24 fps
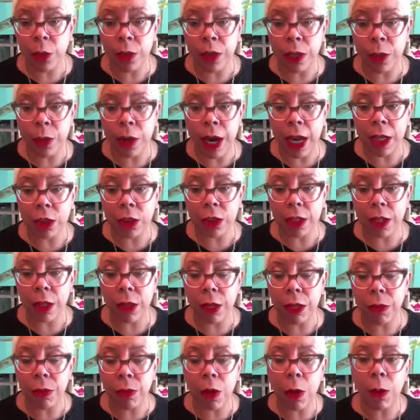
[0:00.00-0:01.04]
where they were actually
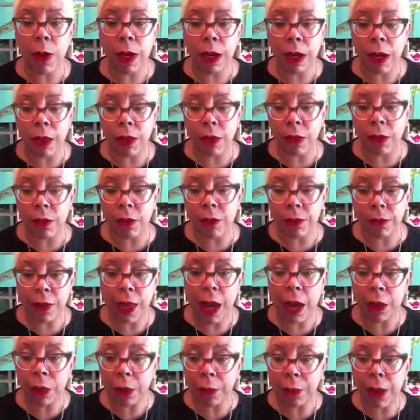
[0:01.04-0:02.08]
throwing the
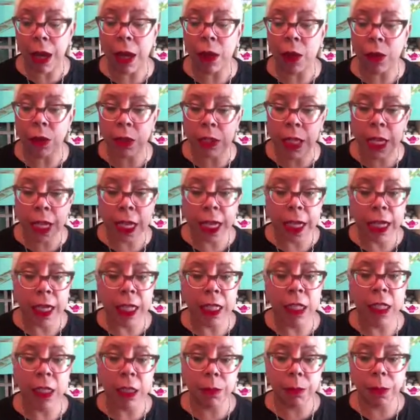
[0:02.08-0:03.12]
flower petals
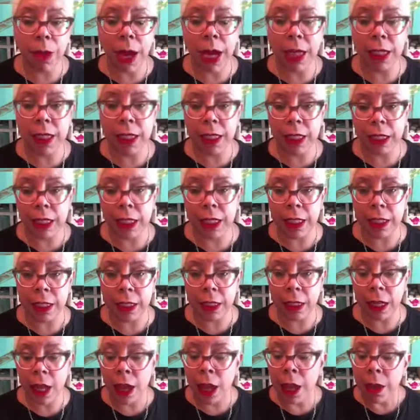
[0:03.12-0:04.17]
into the pot to
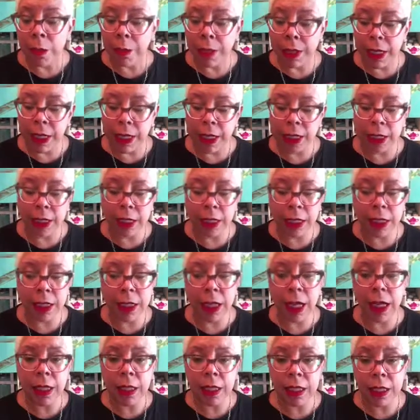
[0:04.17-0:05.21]
season, because this
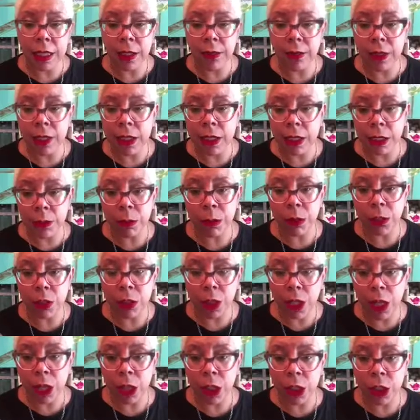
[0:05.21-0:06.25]
does give a similar
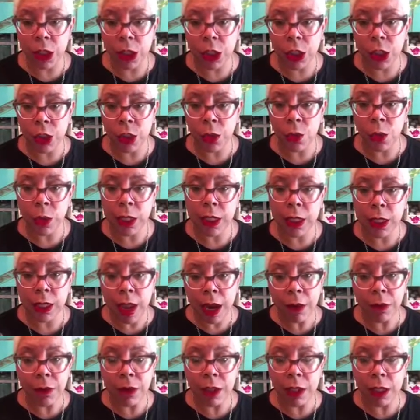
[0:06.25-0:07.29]
color to what
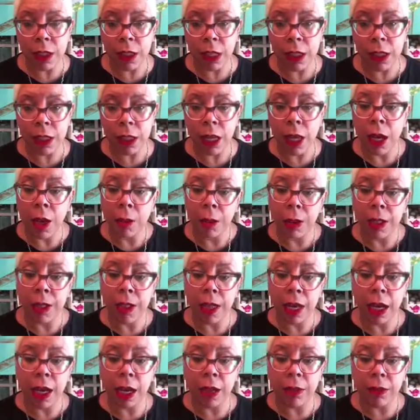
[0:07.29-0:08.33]
saffron does, but it's
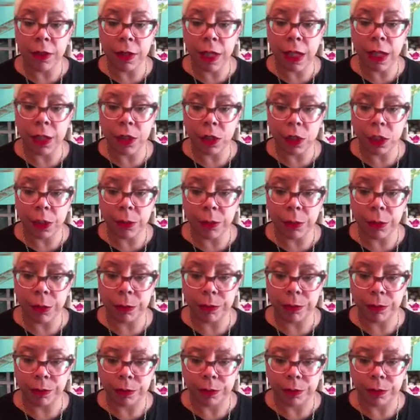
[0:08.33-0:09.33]
a heck of a lot cheaper.